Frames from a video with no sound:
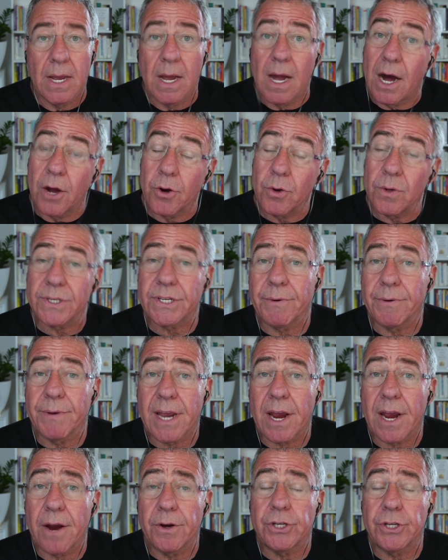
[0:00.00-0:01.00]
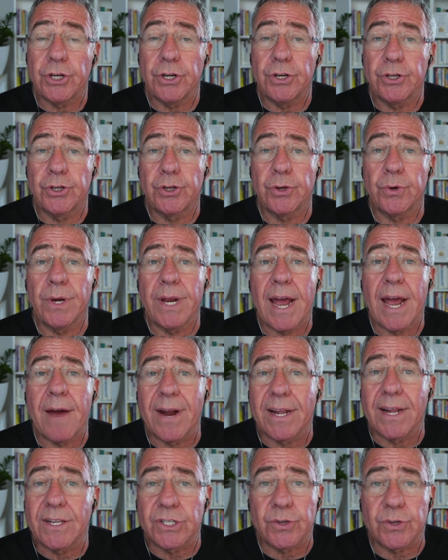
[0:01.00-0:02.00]
also encourage you to join our
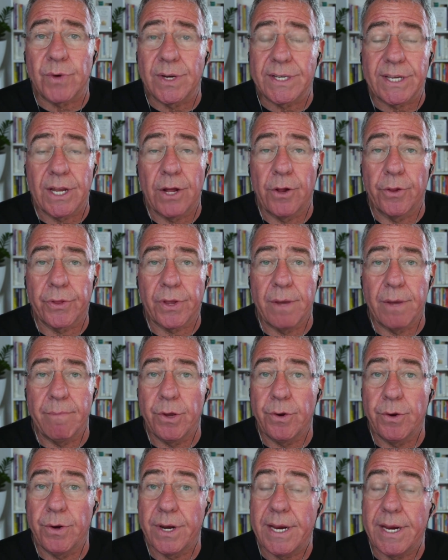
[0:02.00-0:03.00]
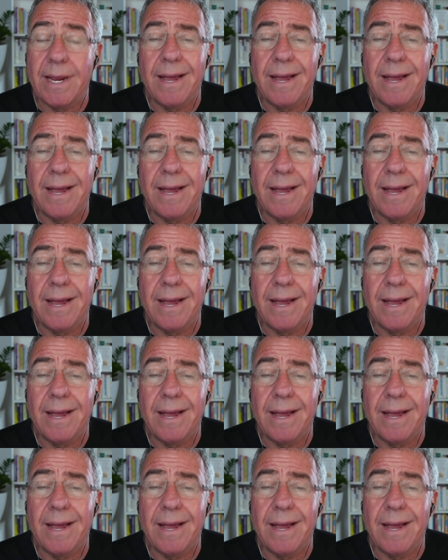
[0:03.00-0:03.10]
Unstress Health community.